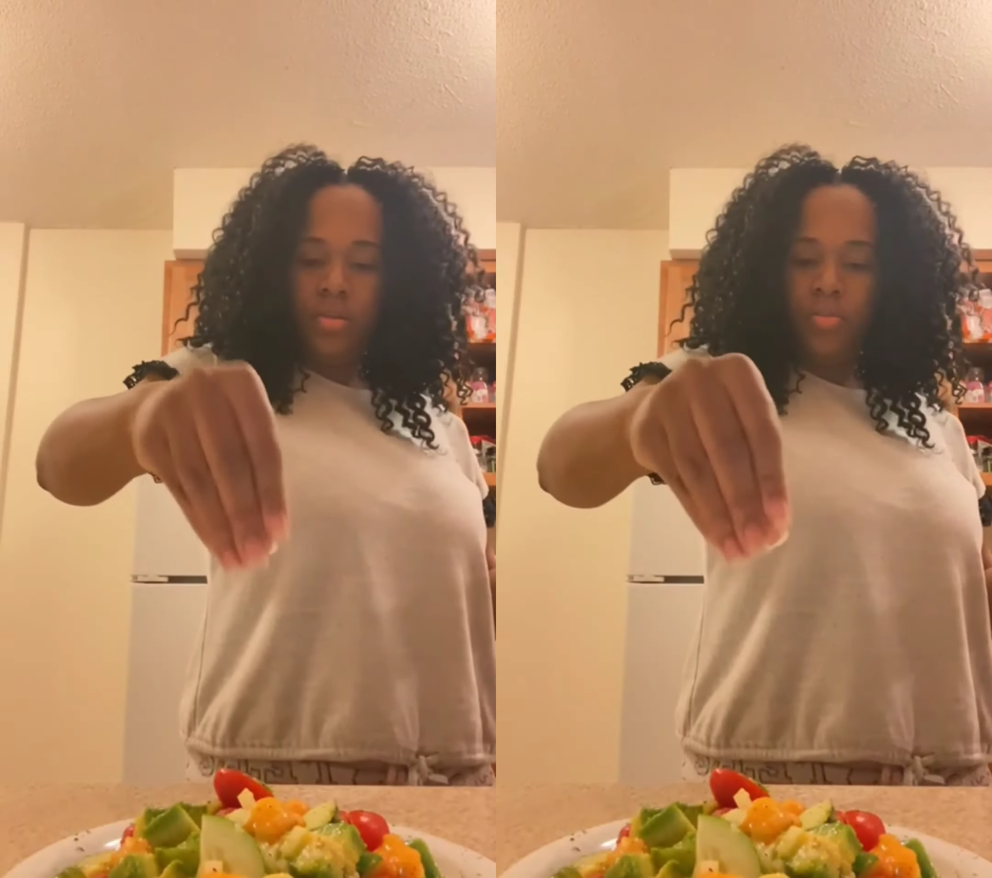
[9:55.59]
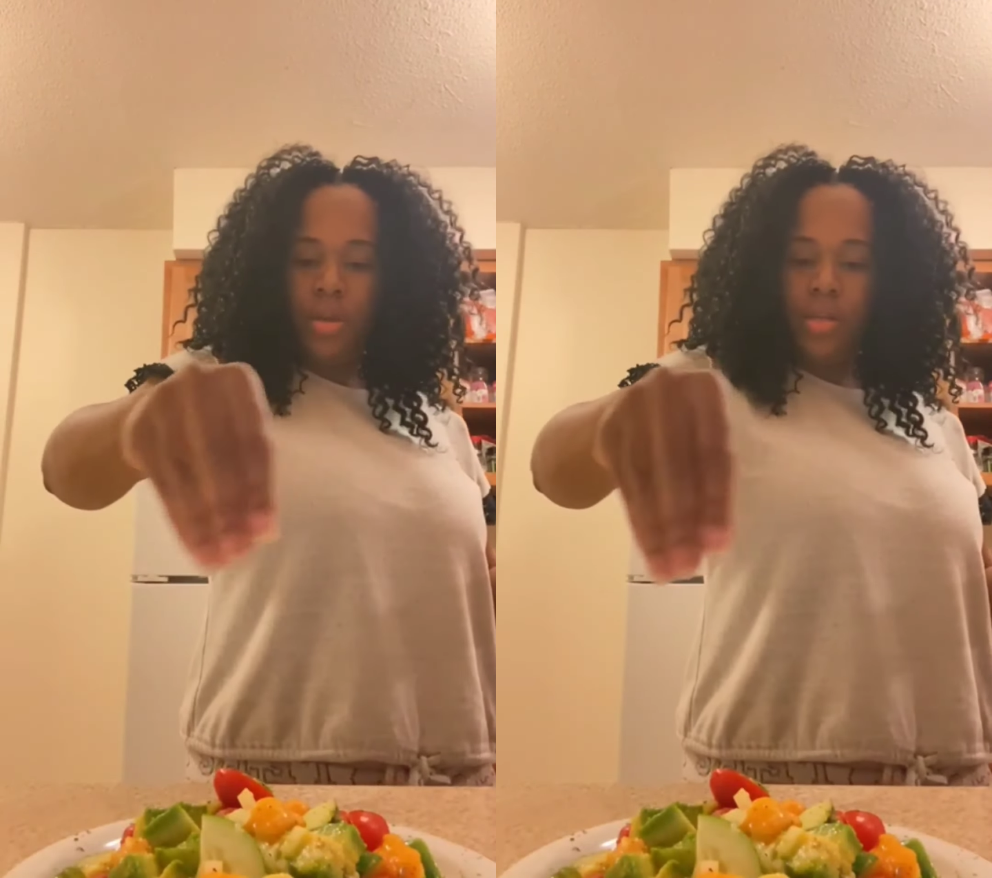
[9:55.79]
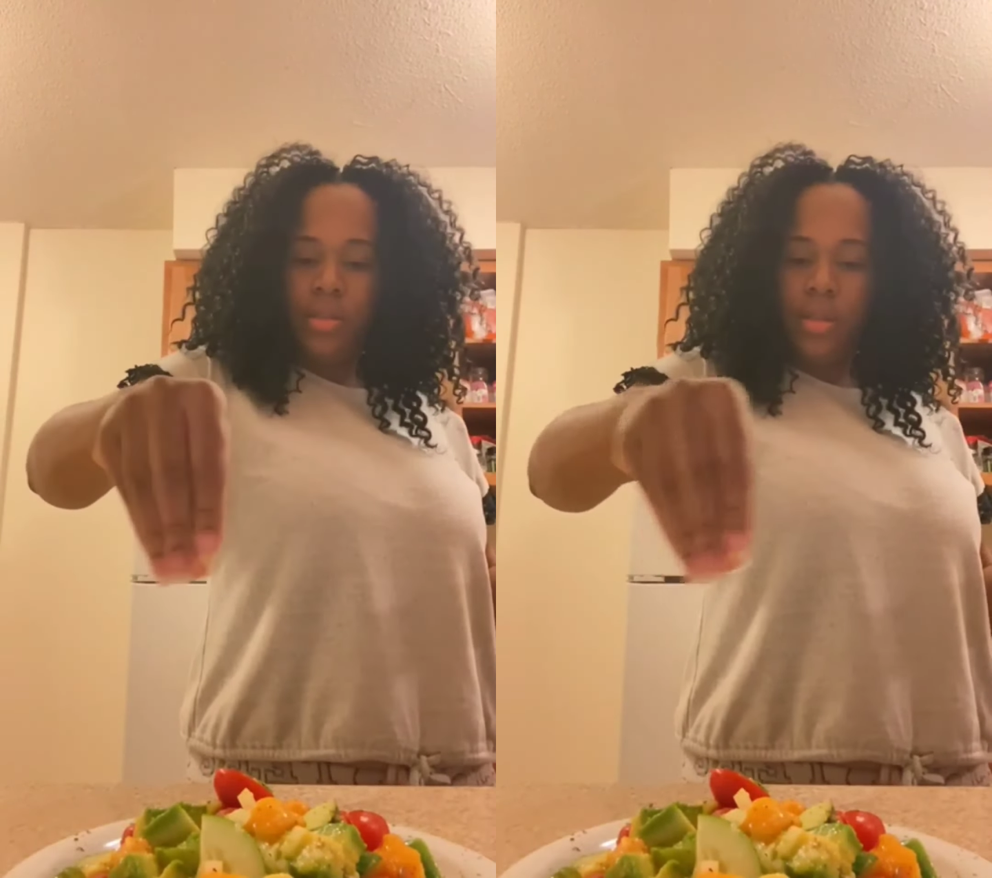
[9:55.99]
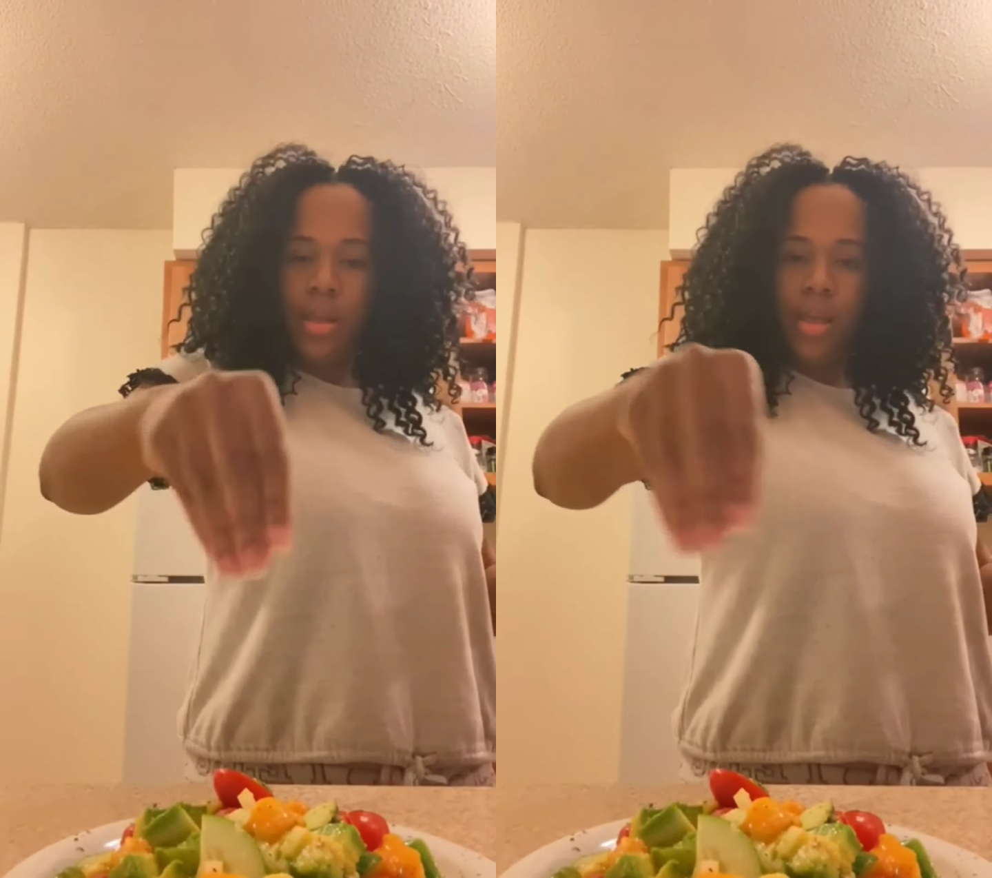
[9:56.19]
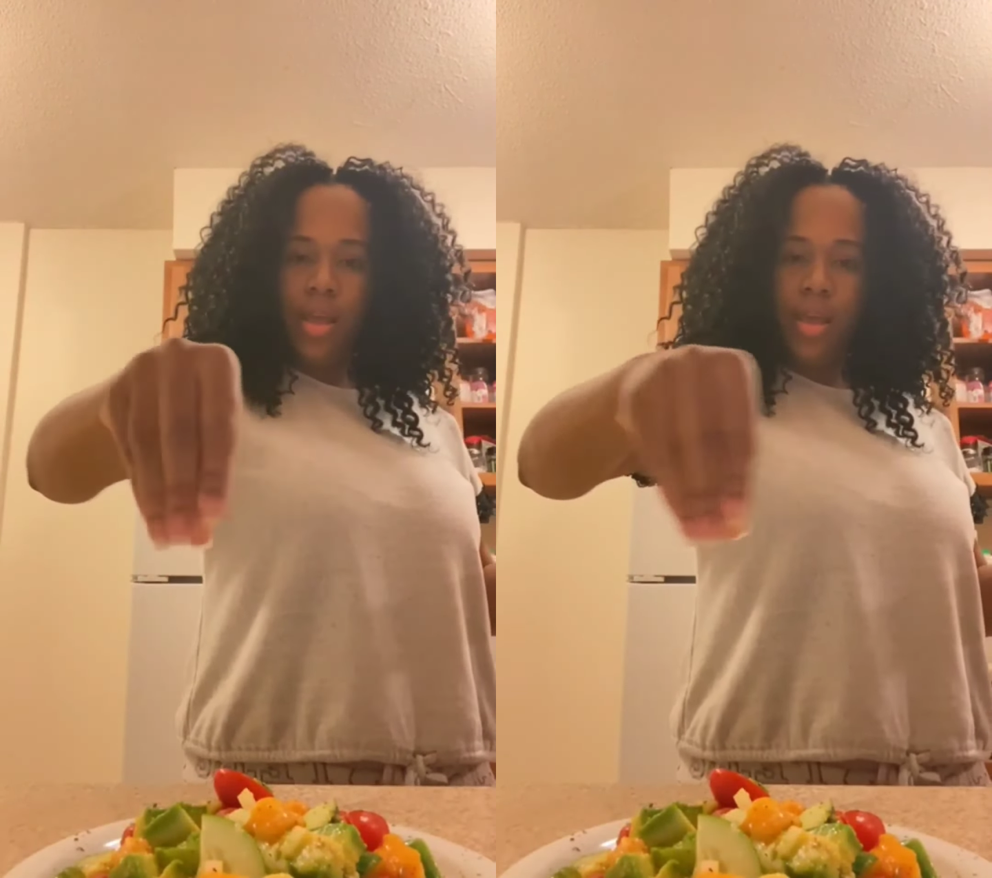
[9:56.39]

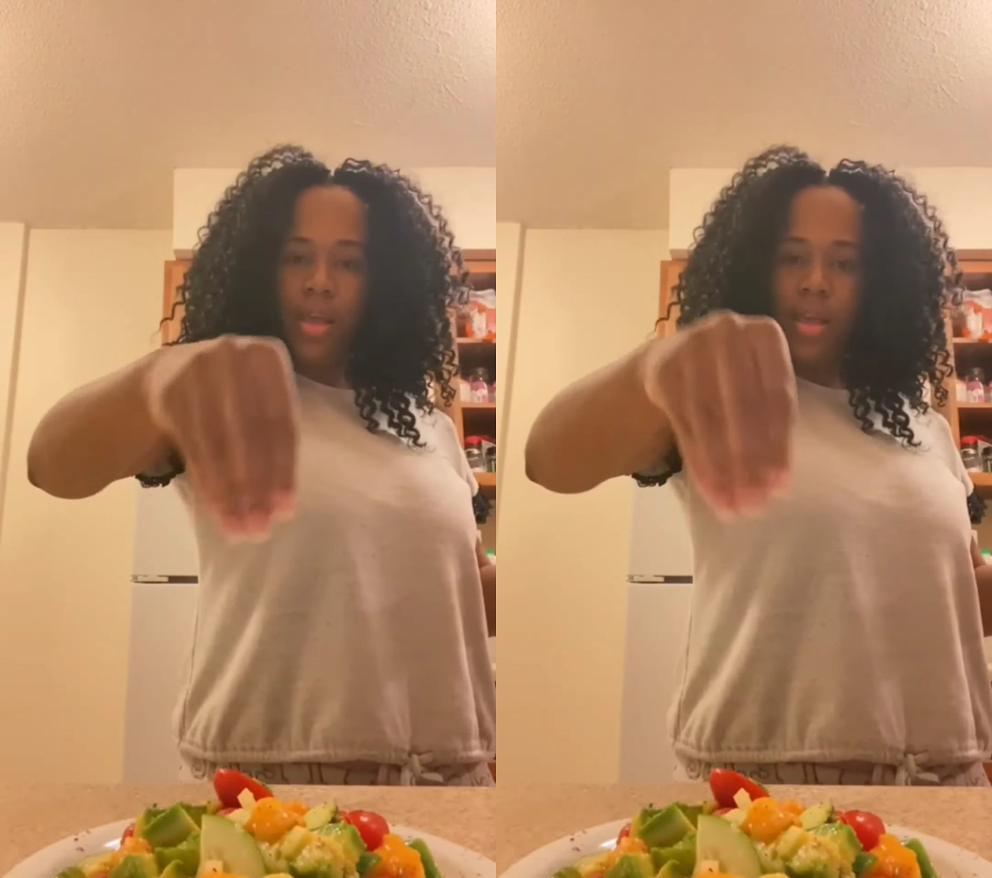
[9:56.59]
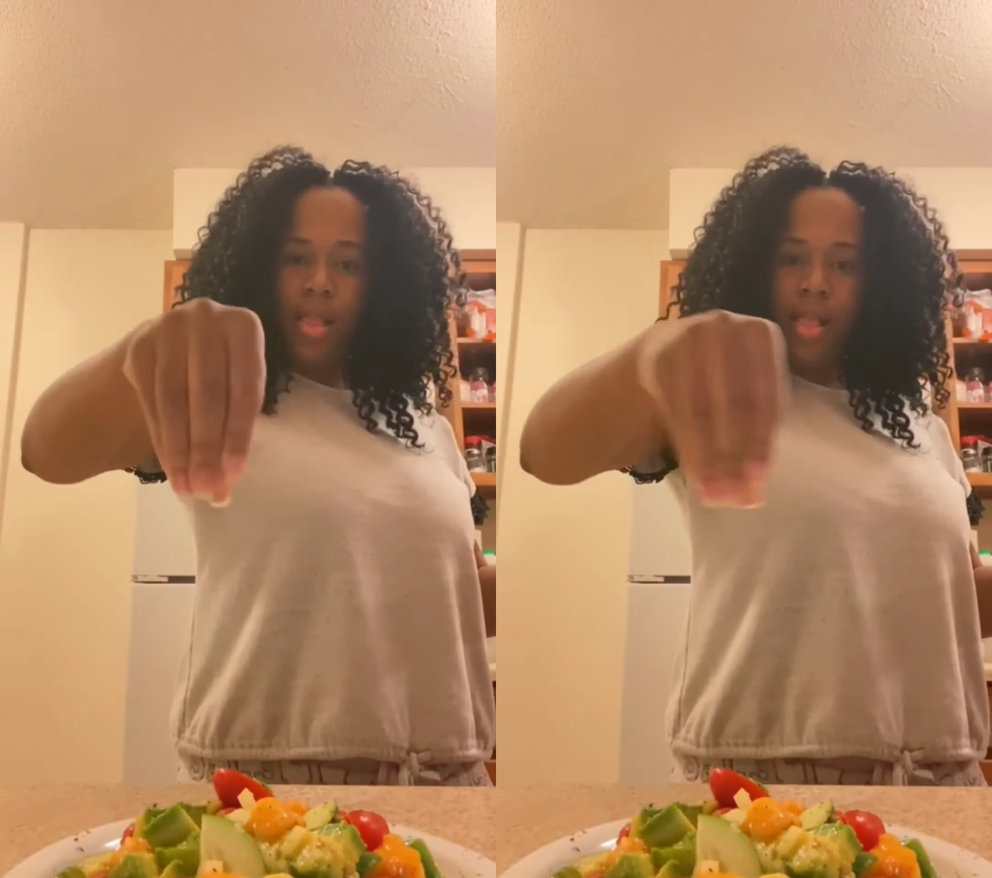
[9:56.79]
Parsley.